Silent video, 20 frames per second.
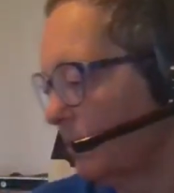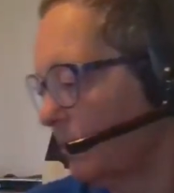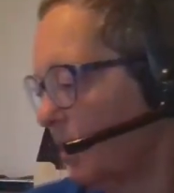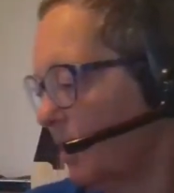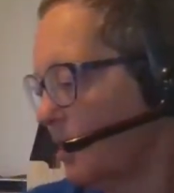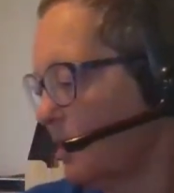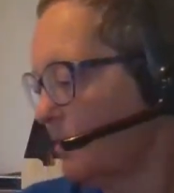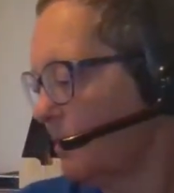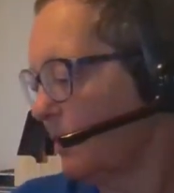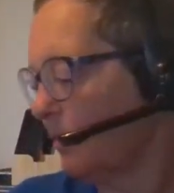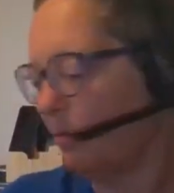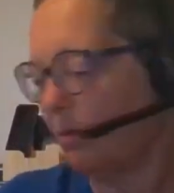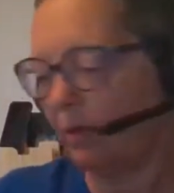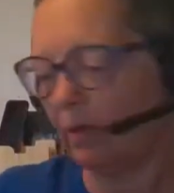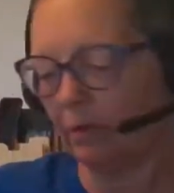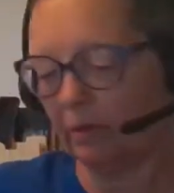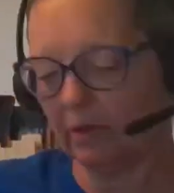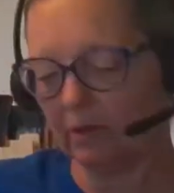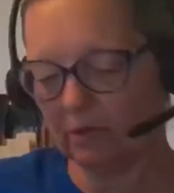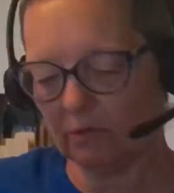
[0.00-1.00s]
Mine's been
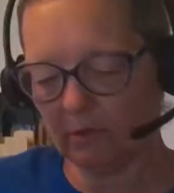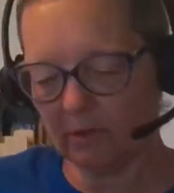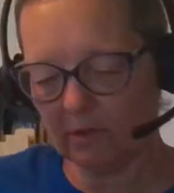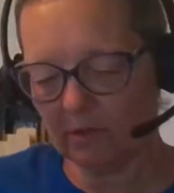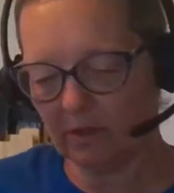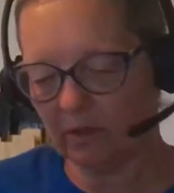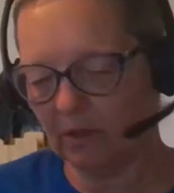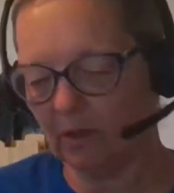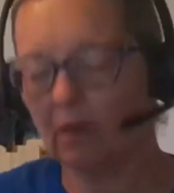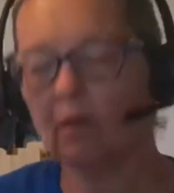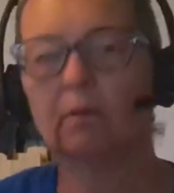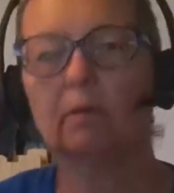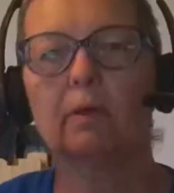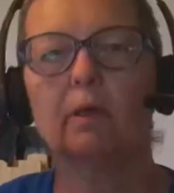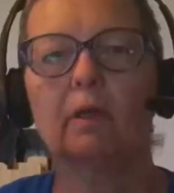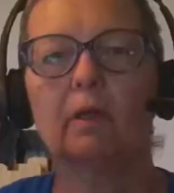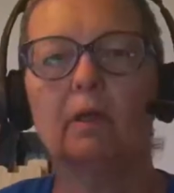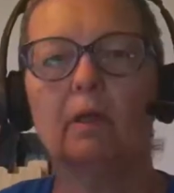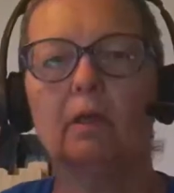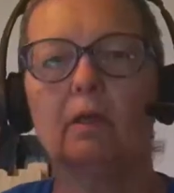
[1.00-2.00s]
rather interesting
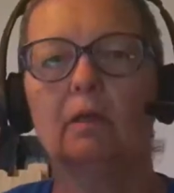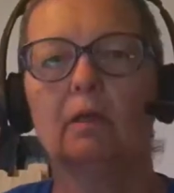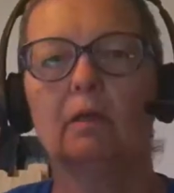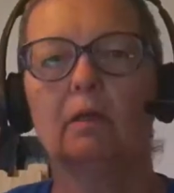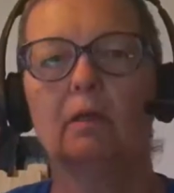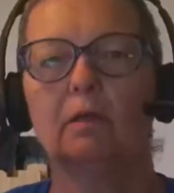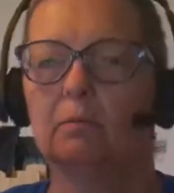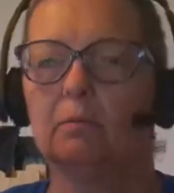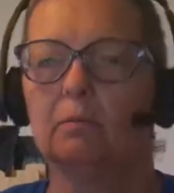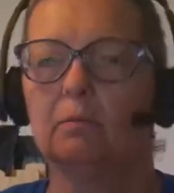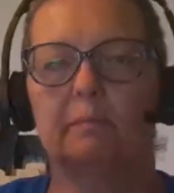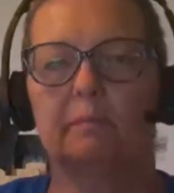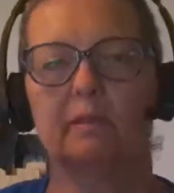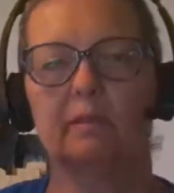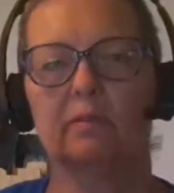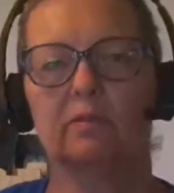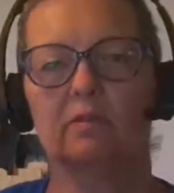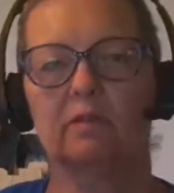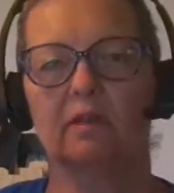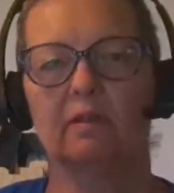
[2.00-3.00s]
already, but
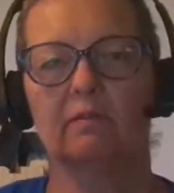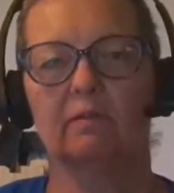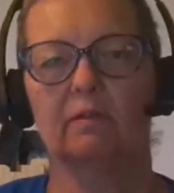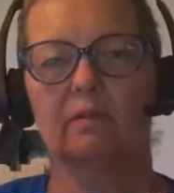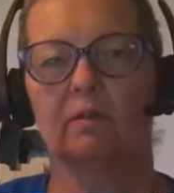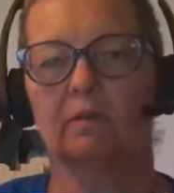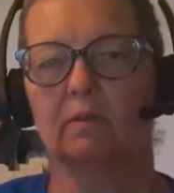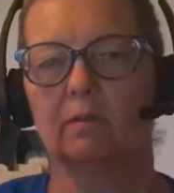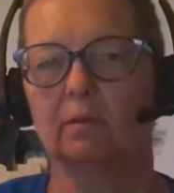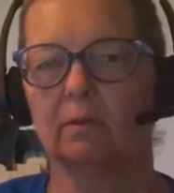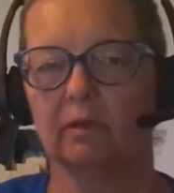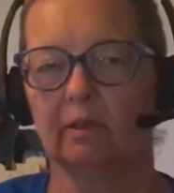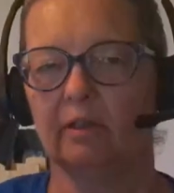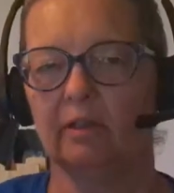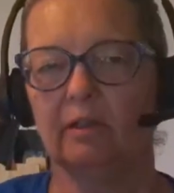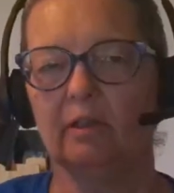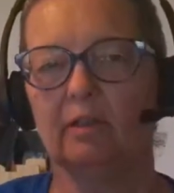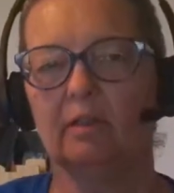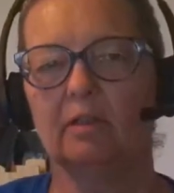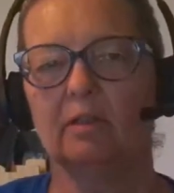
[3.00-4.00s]
I'll save you the gory
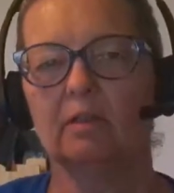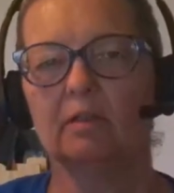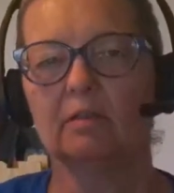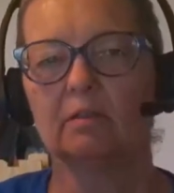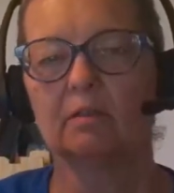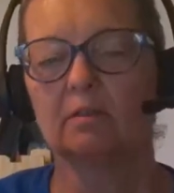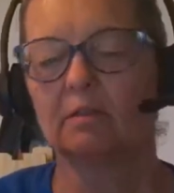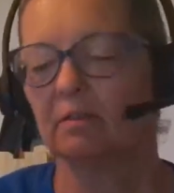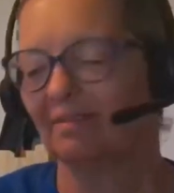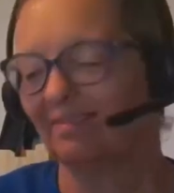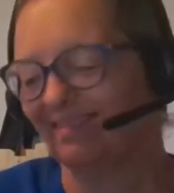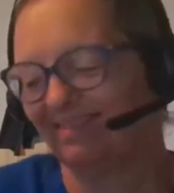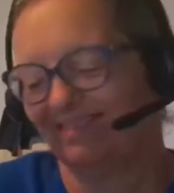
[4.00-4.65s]
details.